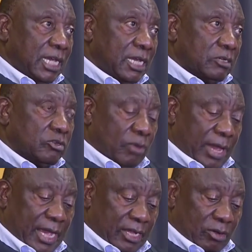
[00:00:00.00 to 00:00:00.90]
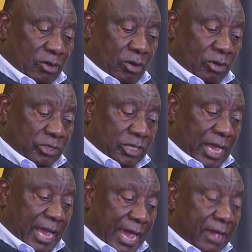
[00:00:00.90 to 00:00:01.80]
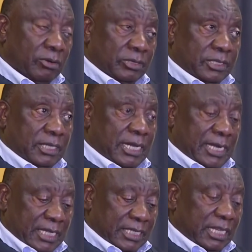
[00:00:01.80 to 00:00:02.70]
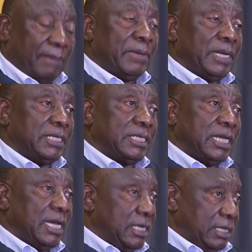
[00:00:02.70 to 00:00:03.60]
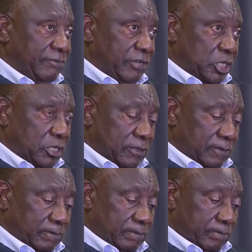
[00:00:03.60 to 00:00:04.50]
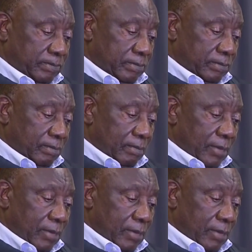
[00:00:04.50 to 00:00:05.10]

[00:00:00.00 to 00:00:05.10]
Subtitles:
that seek to cause chaos and instability and division.